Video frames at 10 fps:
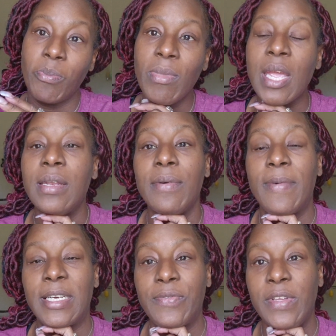the
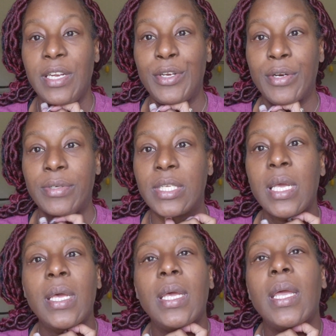breastfeeding nurse.
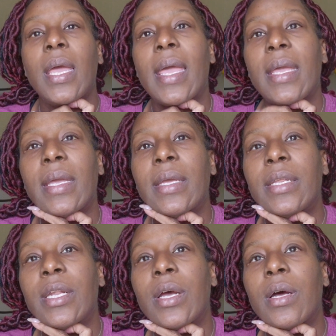
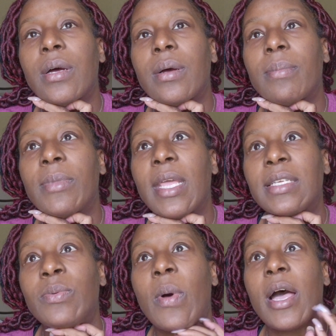And
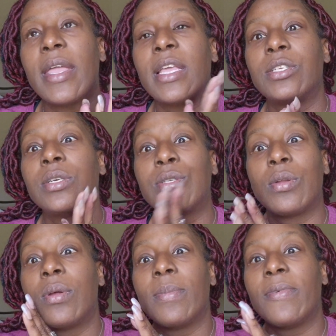that's why it took so
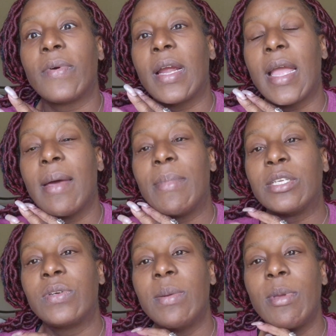long before I got my
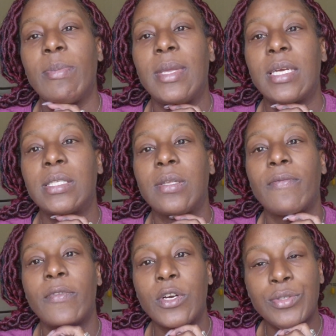treatment, because the
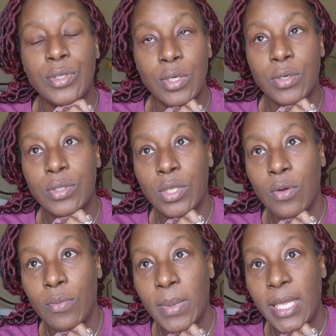first nurse
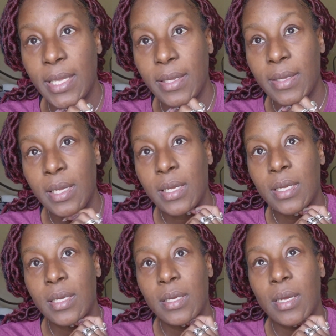told me,
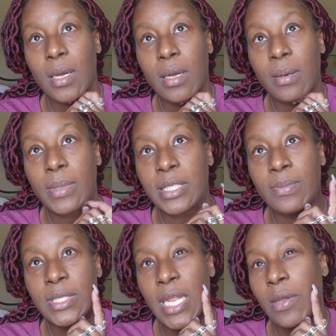because it
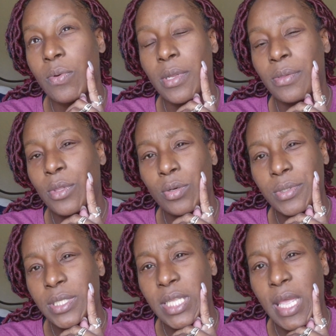was like on a
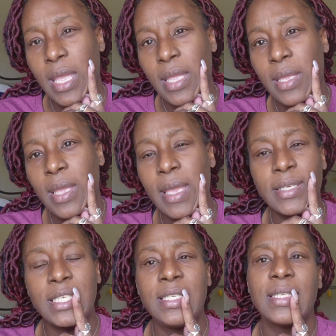Thursday, and
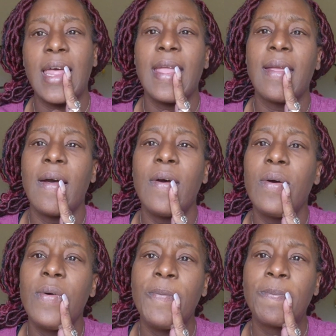she was like,
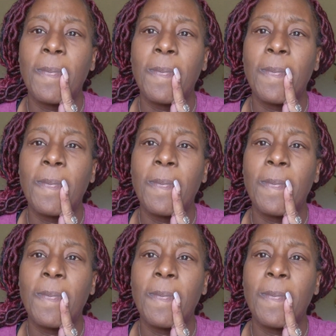oh,